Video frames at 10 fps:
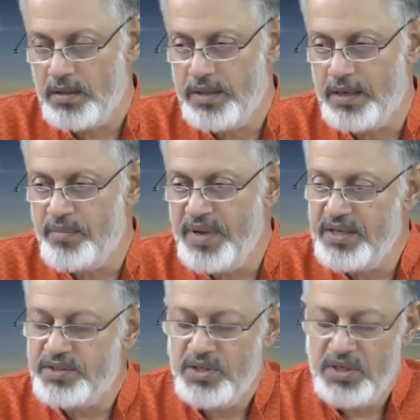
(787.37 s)
That
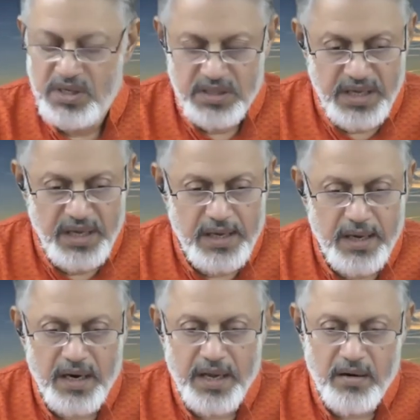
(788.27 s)
means
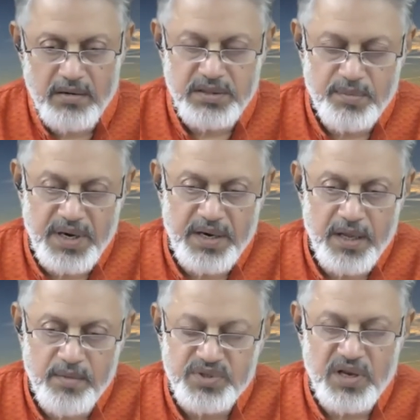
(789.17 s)
thinker cannot separate
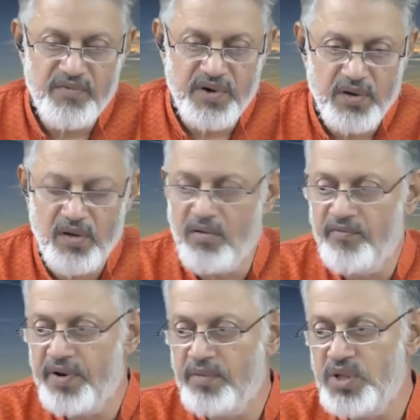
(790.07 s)
himself at
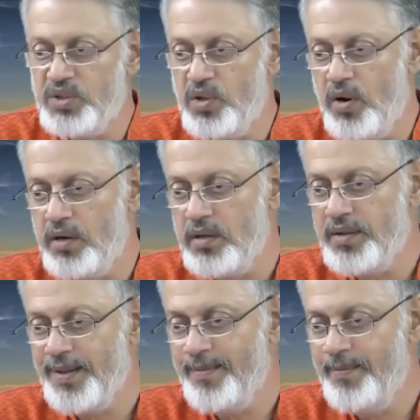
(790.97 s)
all from the thought.
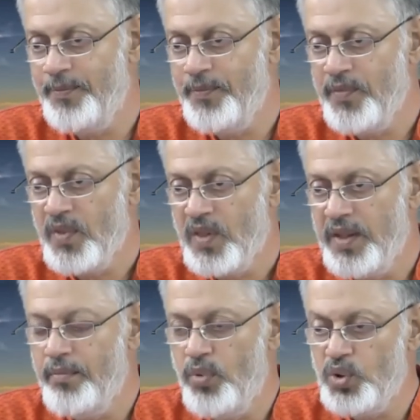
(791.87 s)

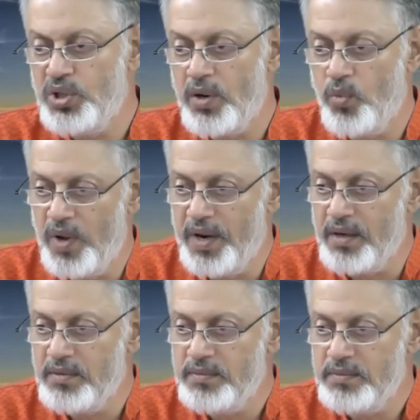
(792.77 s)
They both are one.